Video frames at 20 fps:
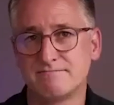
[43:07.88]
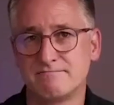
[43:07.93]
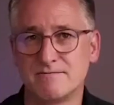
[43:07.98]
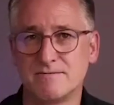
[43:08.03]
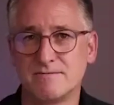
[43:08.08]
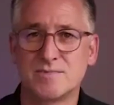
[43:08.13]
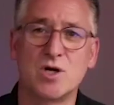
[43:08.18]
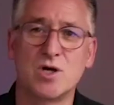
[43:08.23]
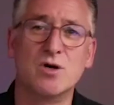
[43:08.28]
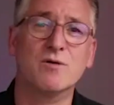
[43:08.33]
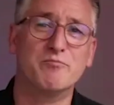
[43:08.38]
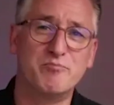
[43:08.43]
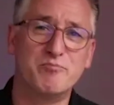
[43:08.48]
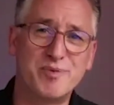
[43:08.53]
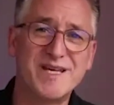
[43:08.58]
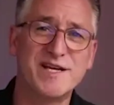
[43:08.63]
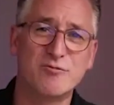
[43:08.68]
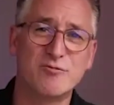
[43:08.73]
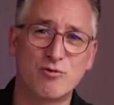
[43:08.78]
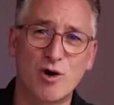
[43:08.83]
So
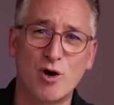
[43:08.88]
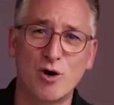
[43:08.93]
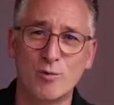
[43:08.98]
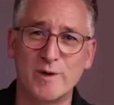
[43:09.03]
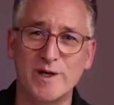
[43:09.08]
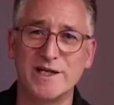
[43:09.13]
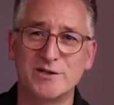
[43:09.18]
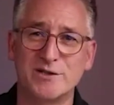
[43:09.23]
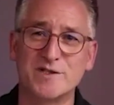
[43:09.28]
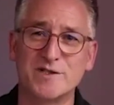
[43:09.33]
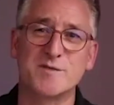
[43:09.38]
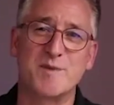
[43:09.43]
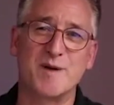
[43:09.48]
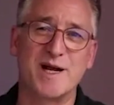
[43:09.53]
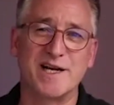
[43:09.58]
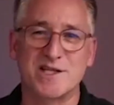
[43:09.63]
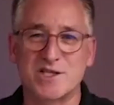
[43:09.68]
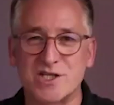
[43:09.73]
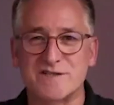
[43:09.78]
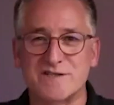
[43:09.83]
B-roll, we need to explain,
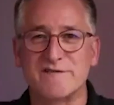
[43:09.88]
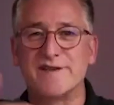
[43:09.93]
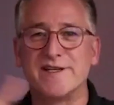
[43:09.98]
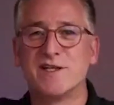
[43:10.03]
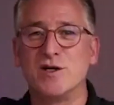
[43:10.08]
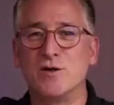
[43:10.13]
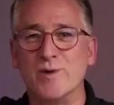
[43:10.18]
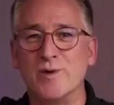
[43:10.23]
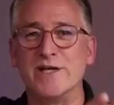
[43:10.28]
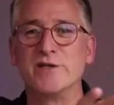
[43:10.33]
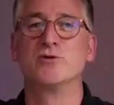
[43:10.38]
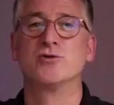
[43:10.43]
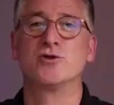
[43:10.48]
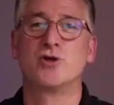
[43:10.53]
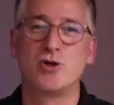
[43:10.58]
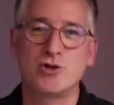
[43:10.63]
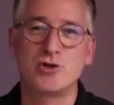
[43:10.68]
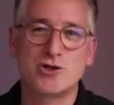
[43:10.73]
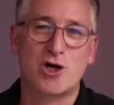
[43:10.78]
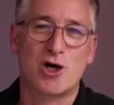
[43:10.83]
it's just video where you
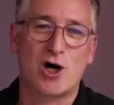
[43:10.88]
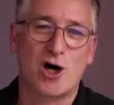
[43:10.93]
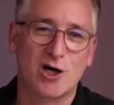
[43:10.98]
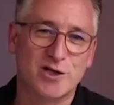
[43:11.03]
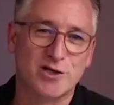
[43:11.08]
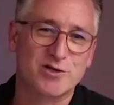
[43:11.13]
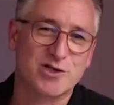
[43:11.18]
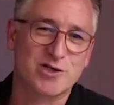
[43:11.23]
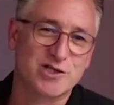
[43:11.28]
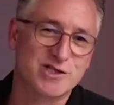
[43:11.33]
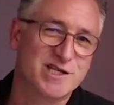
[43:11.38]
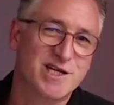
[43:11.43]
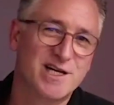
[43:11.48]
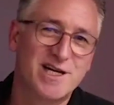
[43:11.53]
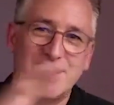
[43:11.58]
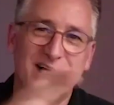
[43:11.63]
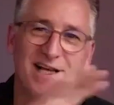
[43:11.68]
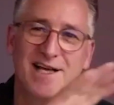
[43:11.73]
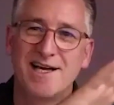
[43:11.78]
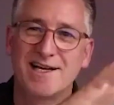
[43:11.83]
don't talk, you just
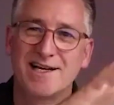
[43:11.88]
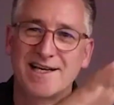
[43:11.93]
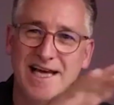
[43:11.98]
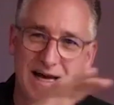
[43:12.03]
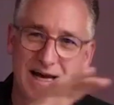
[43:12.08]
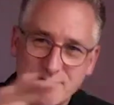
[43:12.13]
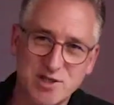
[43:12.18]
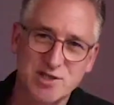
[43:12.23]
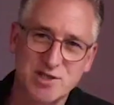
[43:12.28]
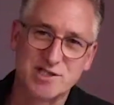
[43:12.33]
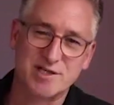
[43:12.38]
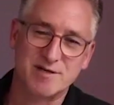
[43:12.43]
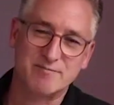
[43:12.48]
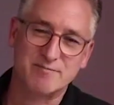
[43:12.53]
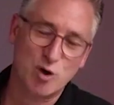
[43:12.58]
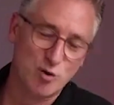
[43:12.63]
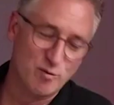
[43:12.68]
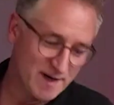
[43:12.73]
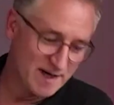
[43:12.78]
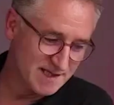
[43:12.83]
capture some
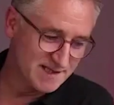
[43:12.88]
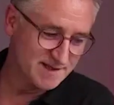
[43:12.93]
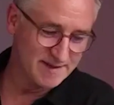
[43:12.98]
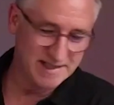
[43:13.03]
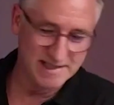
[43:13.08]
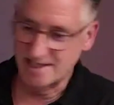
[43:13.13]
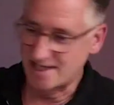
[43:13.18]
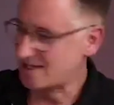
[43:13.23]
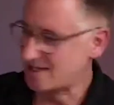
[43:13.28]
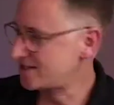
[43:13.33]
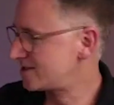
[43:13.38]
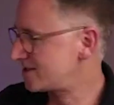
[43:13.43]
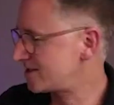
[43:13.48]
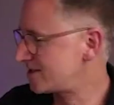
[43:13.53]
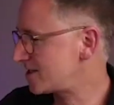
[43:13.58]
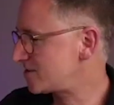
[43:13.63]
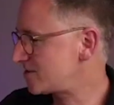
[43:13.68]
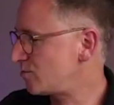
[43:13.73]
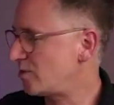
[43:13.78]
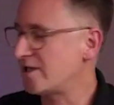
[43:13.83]
moments. I mean,
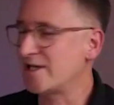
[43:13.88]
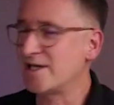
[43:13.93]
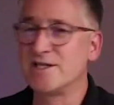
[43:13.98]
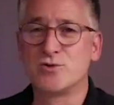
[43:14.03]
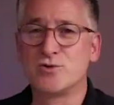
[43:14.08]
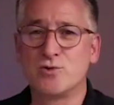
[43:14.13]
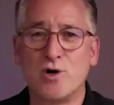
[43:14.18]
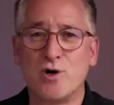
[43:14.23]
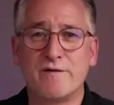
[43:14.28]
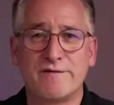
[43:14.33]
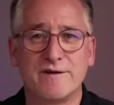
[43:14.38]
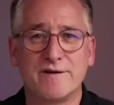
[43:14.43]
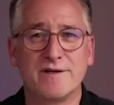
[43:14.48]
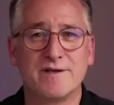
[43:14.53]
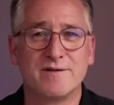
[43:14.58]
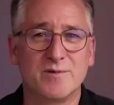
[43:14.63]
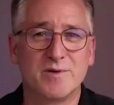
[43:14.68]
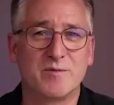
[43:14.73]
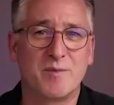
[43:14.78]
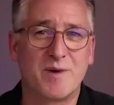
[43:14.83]
that's what I do often
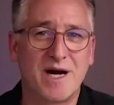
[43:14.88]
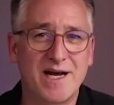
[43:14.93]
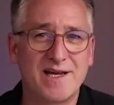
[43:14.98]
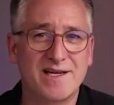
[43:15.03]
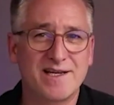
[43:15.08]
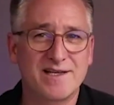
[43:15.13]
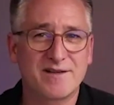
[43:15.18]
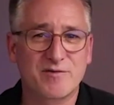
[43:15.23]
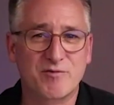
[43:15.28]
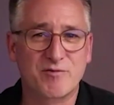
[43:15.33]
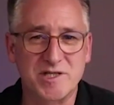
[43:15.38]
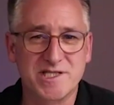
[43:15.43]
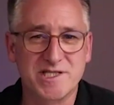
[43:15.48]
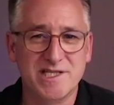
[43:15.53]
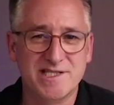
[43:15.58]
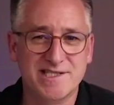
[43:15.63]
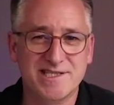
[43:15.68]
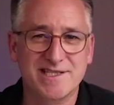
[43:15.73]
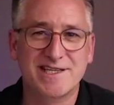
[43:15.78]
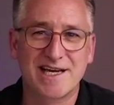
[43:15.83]
with my
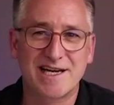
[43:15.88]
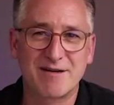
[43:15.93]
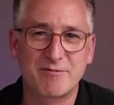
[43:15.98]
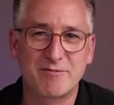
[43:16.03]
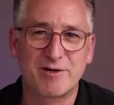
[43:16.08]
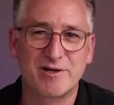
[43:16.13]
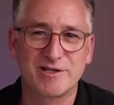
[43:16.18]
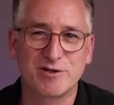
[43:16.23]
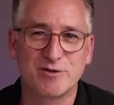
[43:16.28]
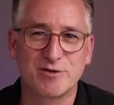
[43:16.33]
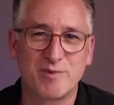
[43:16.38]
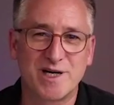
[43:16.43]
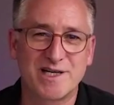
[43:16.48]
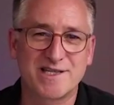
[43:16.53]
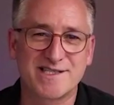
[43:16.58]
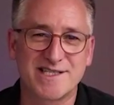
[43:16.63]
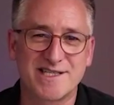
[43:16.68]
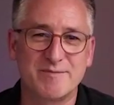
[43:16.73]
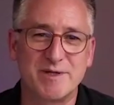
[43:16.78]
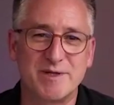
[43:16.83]
360 camera. You might
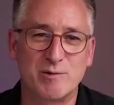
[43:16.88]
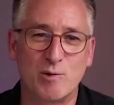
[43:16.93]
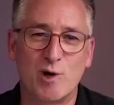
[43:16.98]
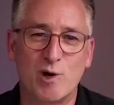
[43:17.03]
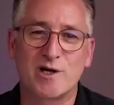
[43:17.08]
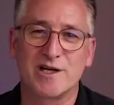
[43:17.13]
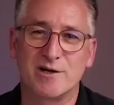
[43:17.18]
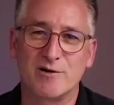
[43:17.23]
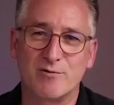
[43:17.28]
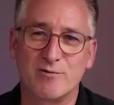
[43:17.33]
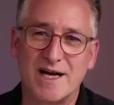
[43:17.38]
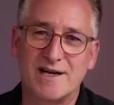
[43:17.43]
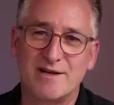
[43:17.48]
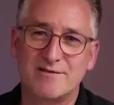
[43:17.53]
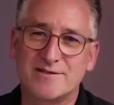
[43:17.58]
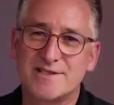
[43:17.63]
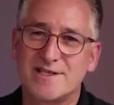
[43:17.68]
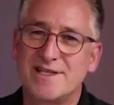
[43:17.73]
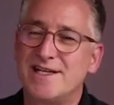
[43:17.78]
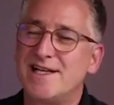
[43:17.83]
see me walking
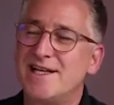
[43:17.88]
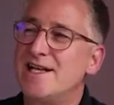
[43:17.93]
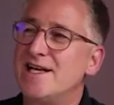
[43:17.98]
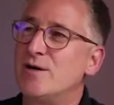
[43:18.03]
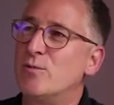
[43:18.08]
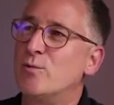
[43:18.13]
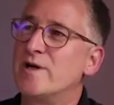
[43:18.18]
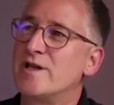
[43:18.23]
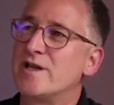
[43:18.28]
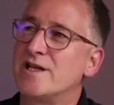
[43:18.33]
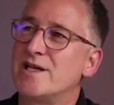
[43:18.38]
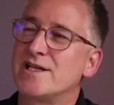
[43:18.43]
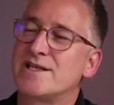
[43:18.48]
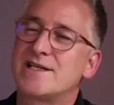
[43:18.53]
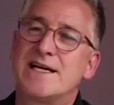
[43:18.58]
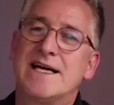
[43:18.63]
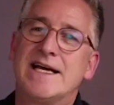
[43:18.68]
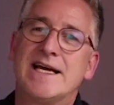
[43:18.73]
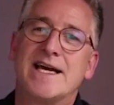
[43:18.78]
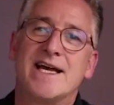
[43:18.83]
around with it.
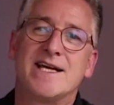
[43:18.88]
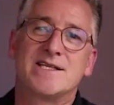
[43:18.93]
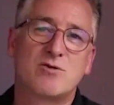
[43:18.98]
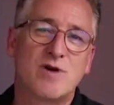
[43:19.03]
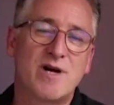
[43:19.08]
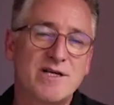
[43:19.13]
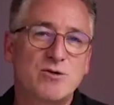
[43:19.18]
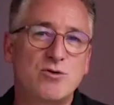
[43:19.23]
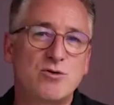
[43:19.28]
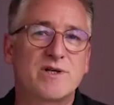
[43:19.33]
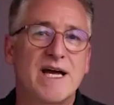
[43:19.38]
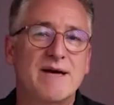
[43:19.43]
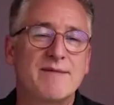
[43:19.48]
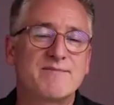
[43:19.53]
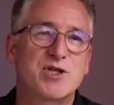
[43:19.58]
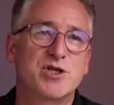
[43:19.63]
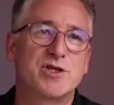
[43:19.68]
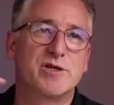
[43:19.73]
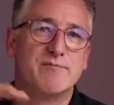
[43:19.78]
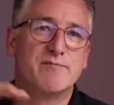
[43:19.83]
It's great to
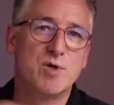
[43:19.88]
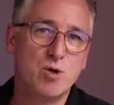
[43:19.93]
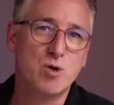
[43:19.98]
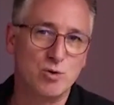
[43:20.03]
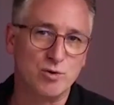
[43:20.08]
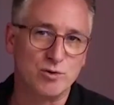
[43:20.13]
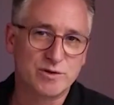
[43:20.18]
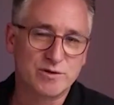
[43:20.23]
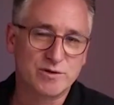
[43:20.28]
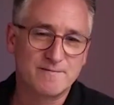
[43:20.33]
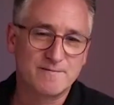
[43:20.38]
capture the mood,